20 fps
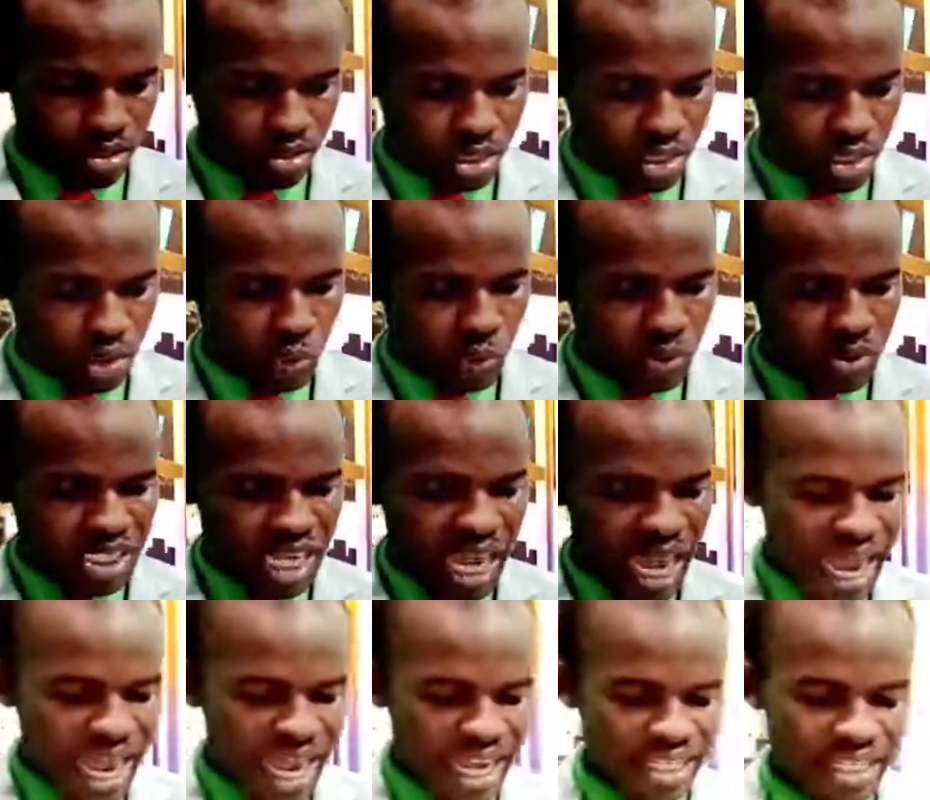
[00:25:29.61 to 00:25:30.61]
you will
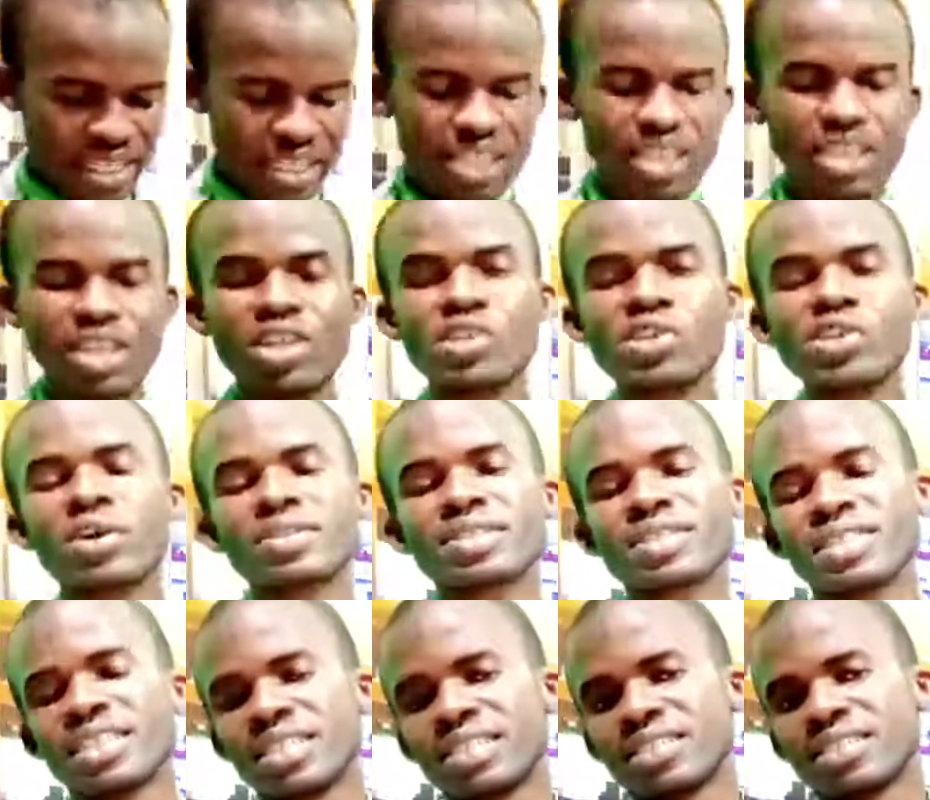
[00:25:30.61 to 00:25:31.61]
die in your
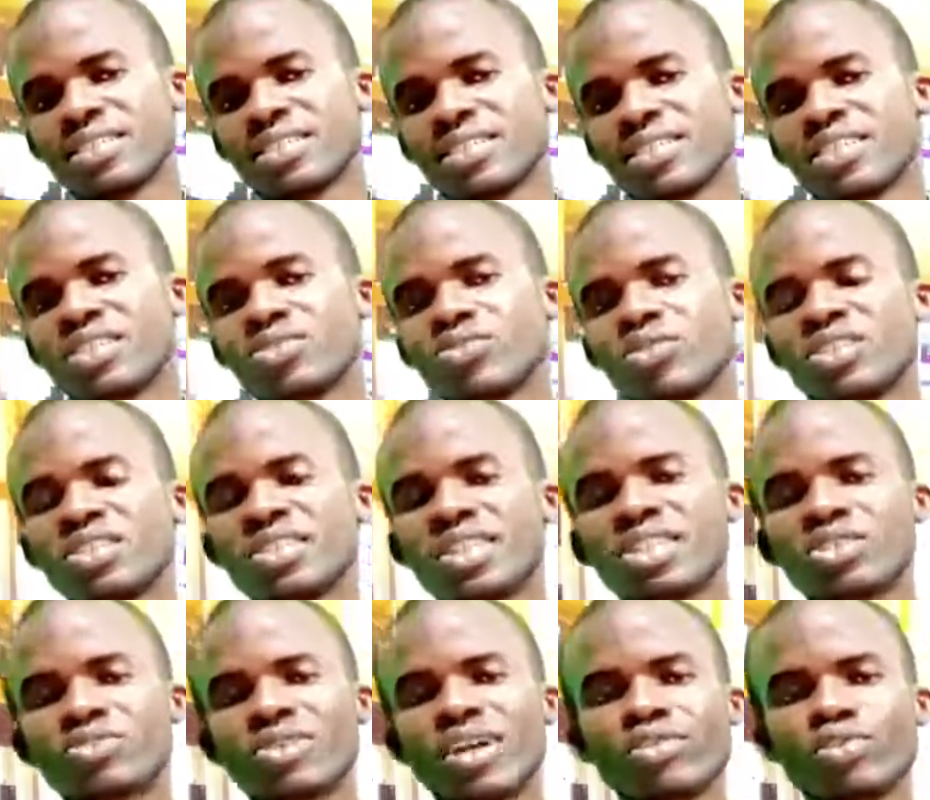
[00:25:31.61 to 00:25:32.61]
sins. This is what
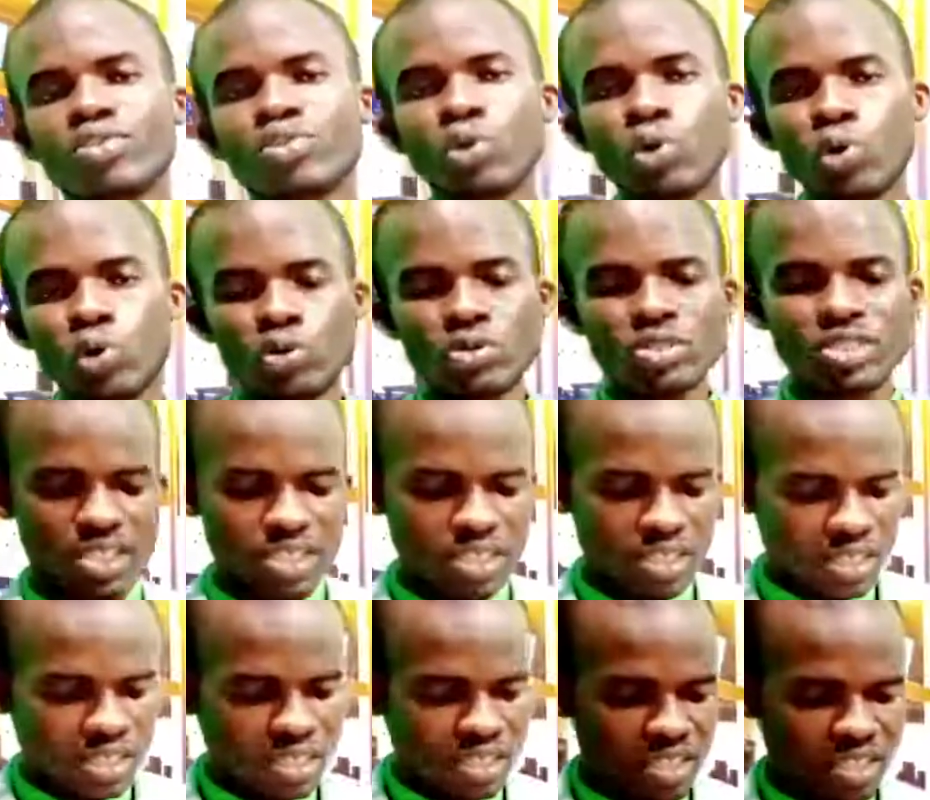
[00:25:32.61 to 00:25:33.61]
Jesus Christ told
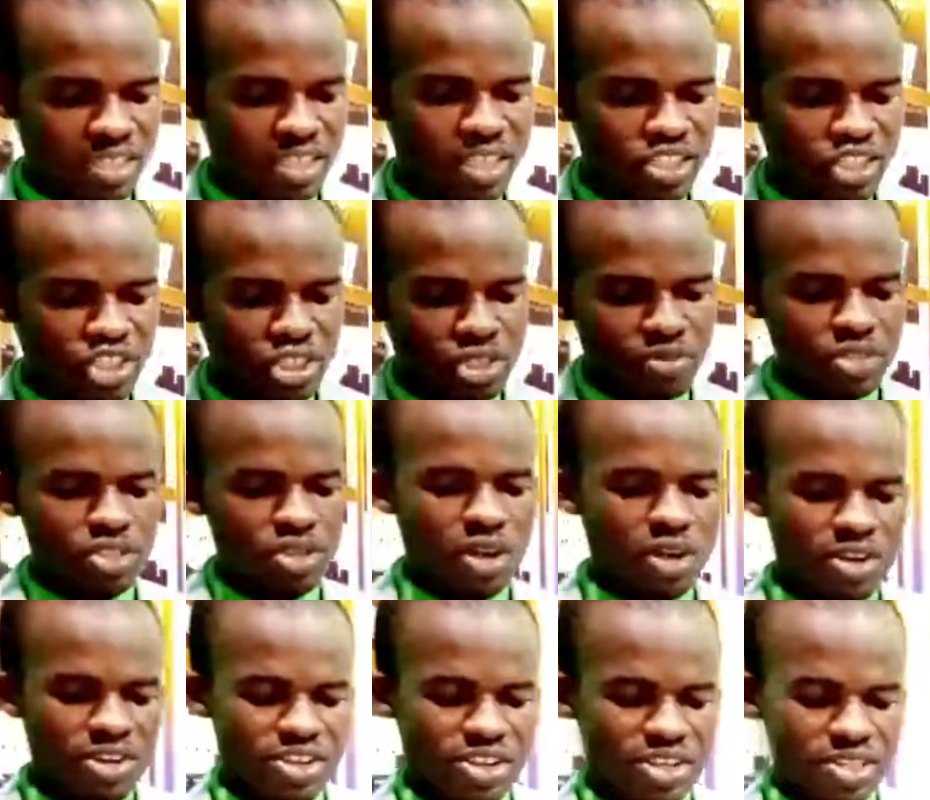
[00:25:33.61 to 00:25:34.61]
the Jewish
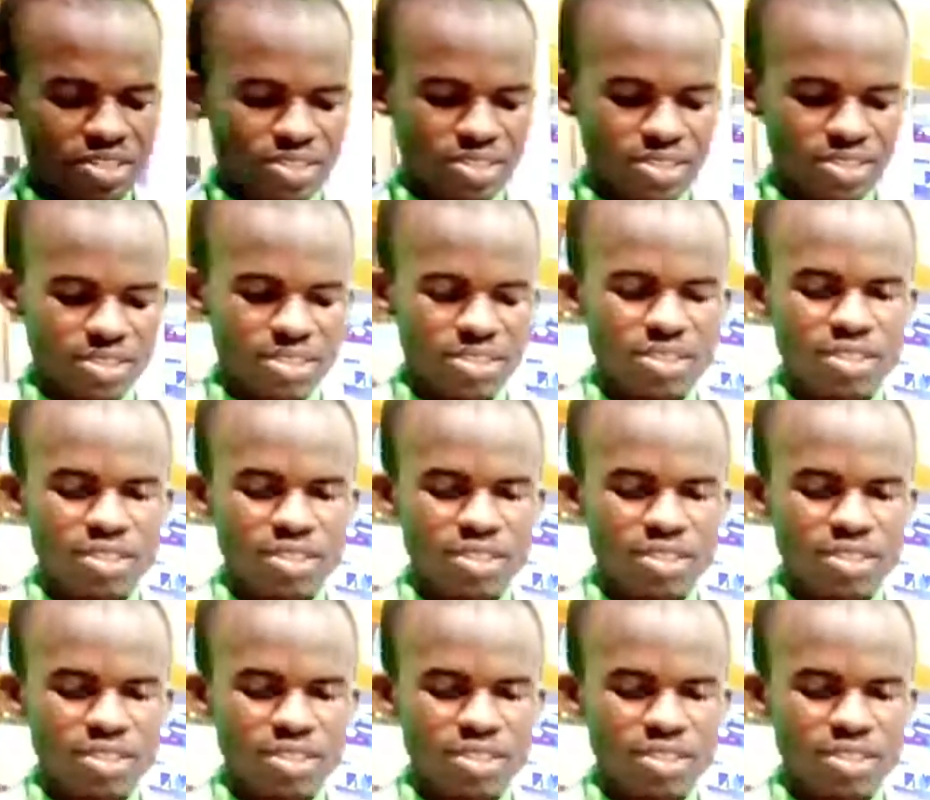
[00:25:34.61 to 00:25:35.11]
audience